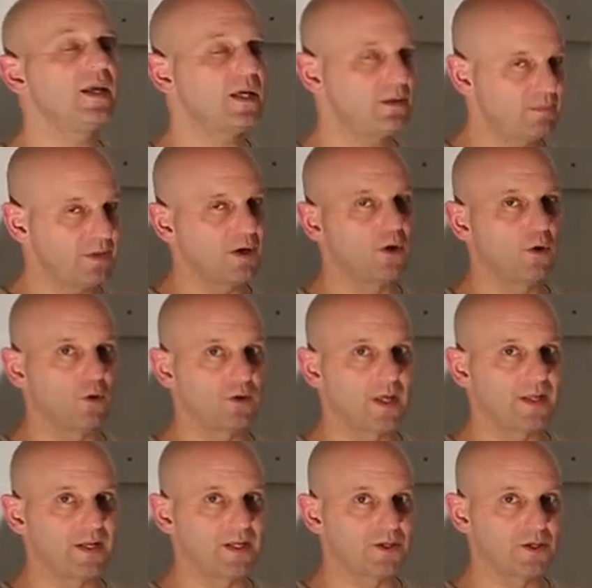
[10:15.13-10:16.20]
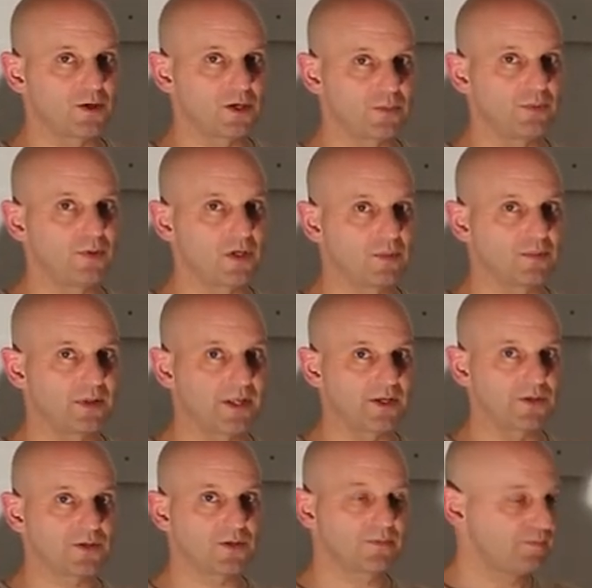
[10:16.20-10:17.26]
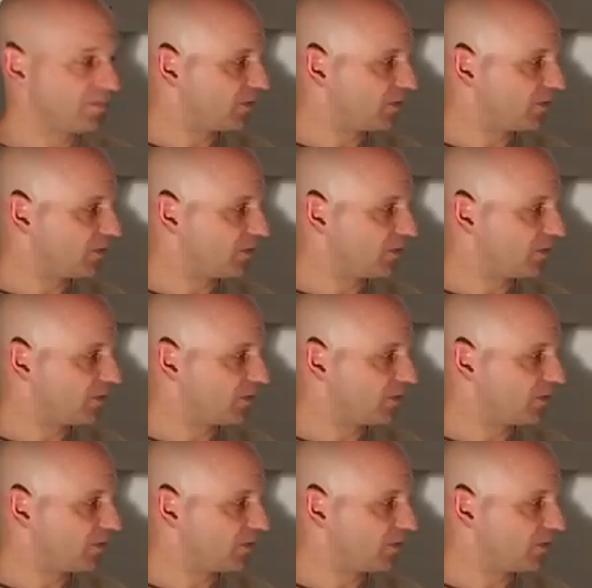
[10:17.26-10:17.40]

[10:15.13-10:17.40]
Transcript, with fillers: It'd be a whole lot easier to put in place.